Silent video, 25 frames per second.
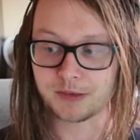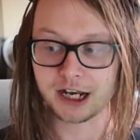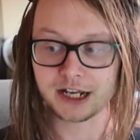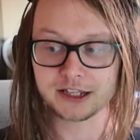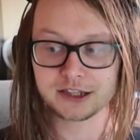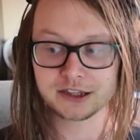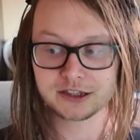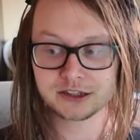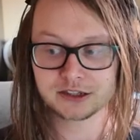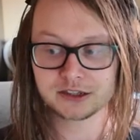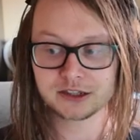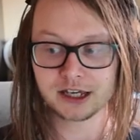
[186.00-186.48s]

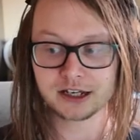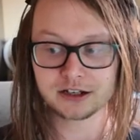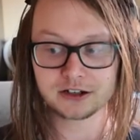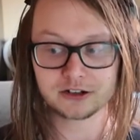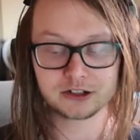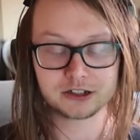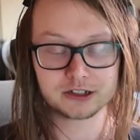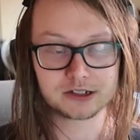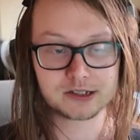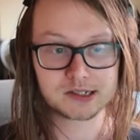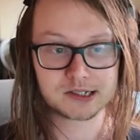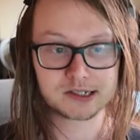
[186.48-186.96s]

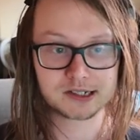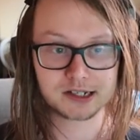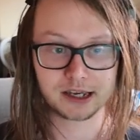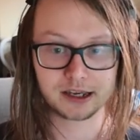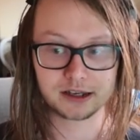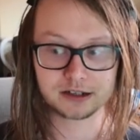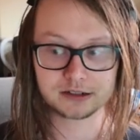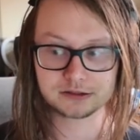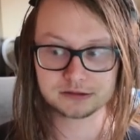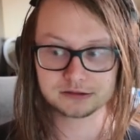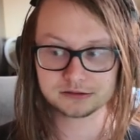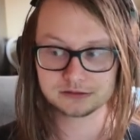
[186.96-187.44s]
Pythagorean
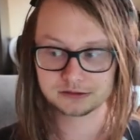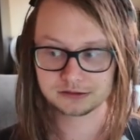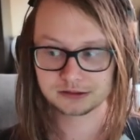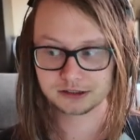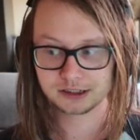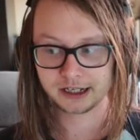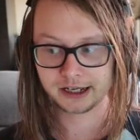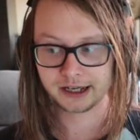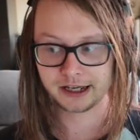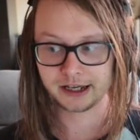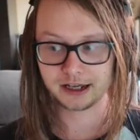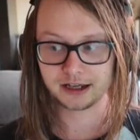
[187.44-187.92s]
scale
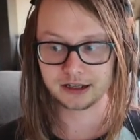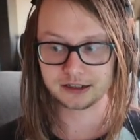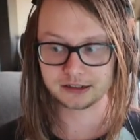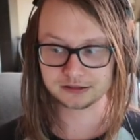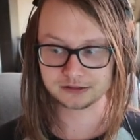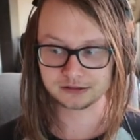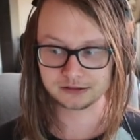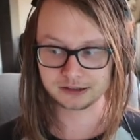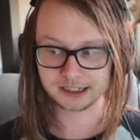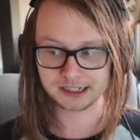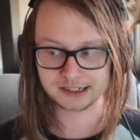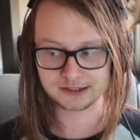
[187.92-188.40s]

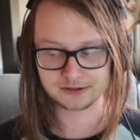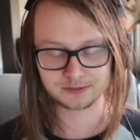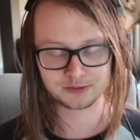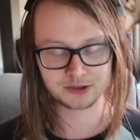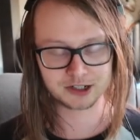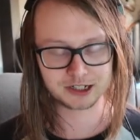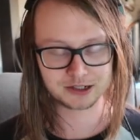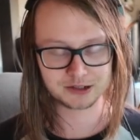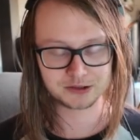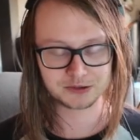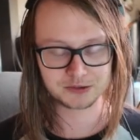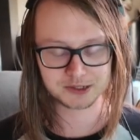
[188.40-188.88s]
is a
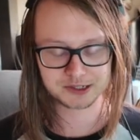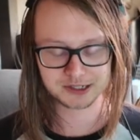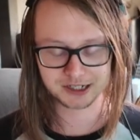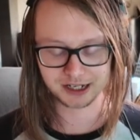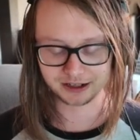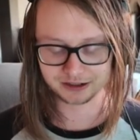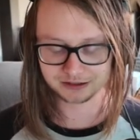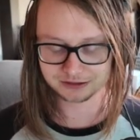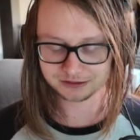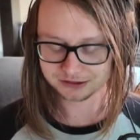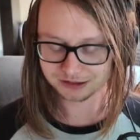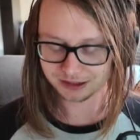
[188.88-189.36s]
pretty cool
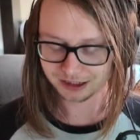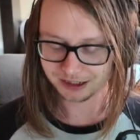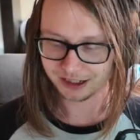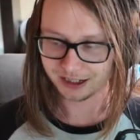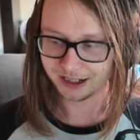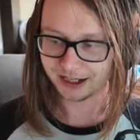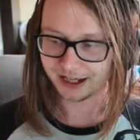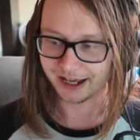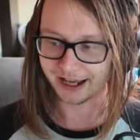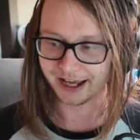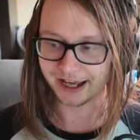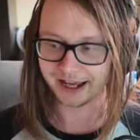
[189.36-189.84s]
scale,
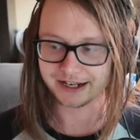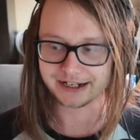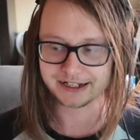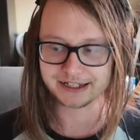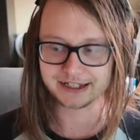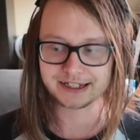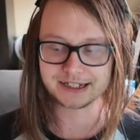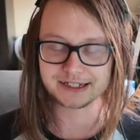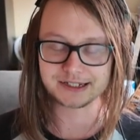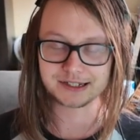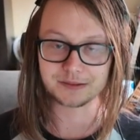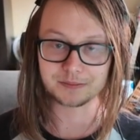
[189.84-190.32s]
and
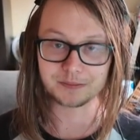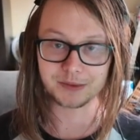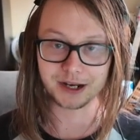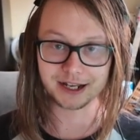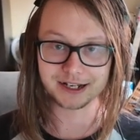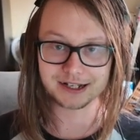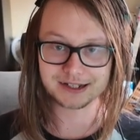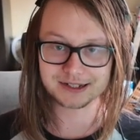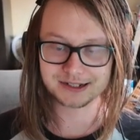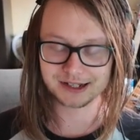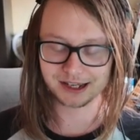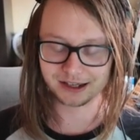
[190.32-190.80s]
it is the
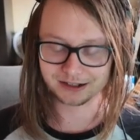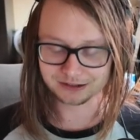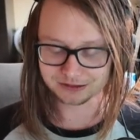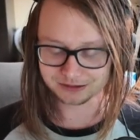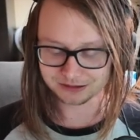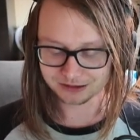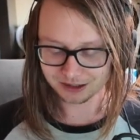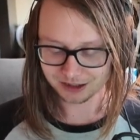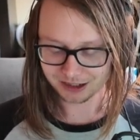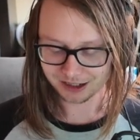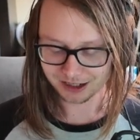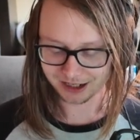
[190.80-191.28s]
minor
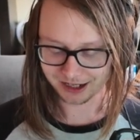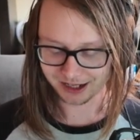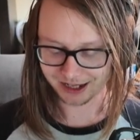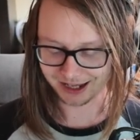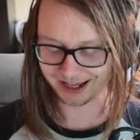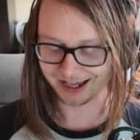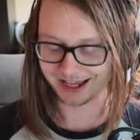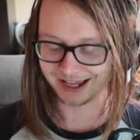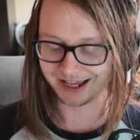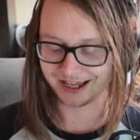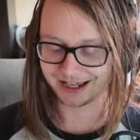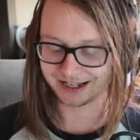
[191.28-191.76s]
scale,
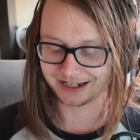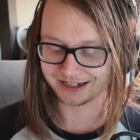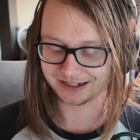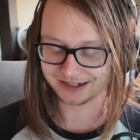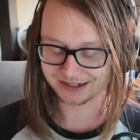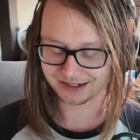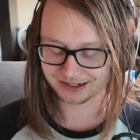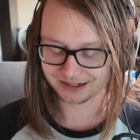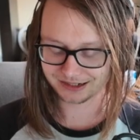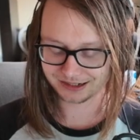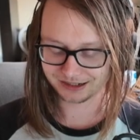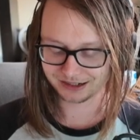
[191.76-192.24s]

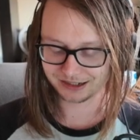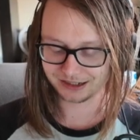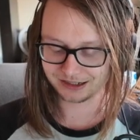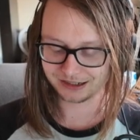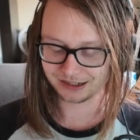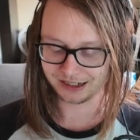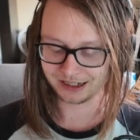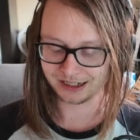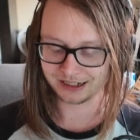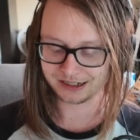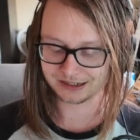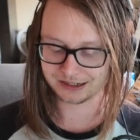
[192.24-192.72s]
and
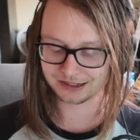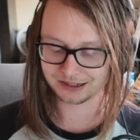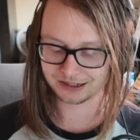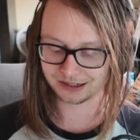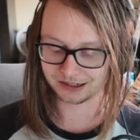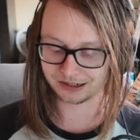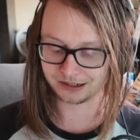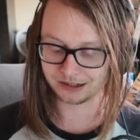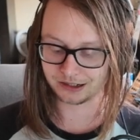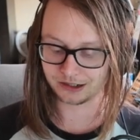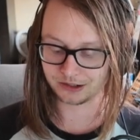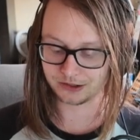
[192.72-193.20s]
it
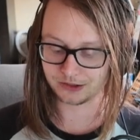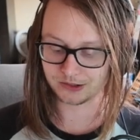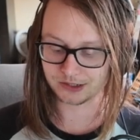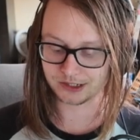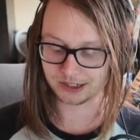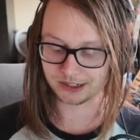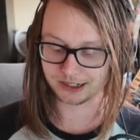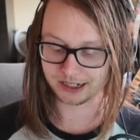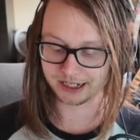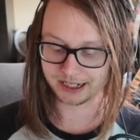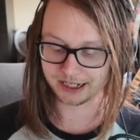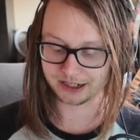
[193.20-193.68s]
goes
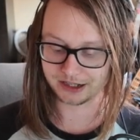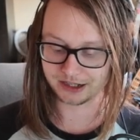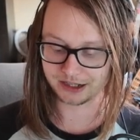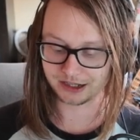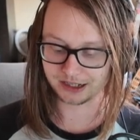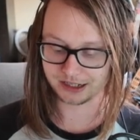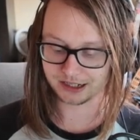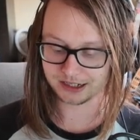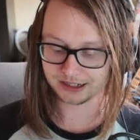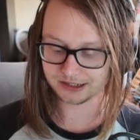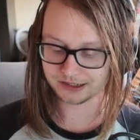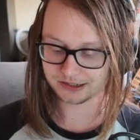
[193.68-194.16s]
like
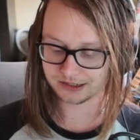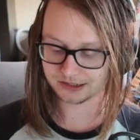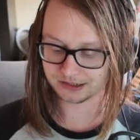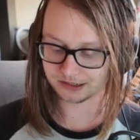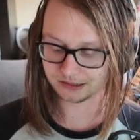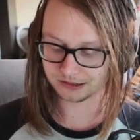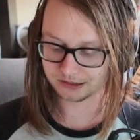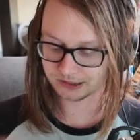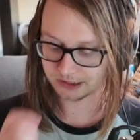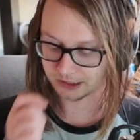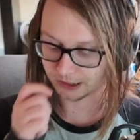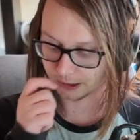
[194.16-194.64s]
this.
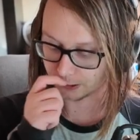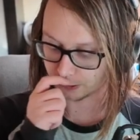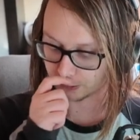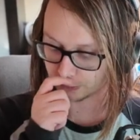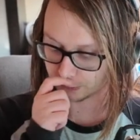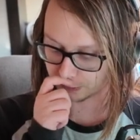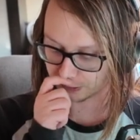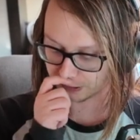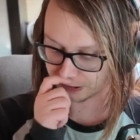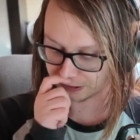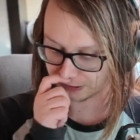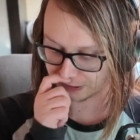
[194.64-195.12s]
So
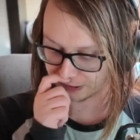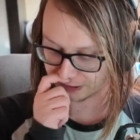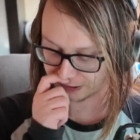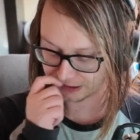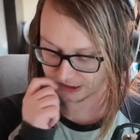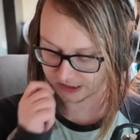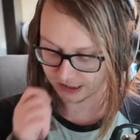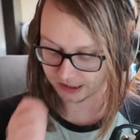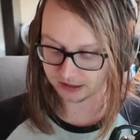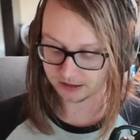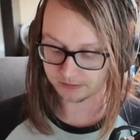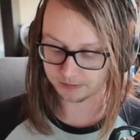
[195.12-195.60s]

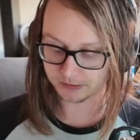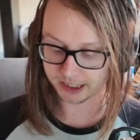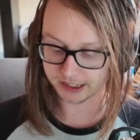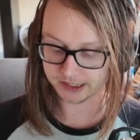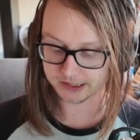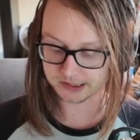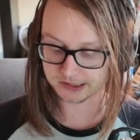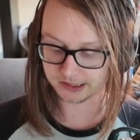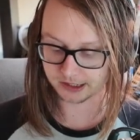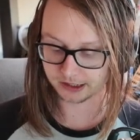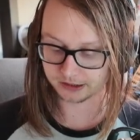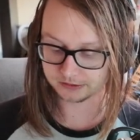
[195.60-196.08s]
take the
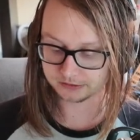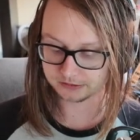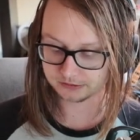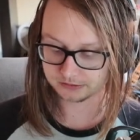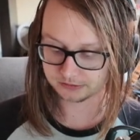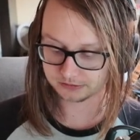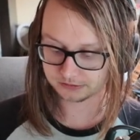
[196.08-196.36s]
minor scale,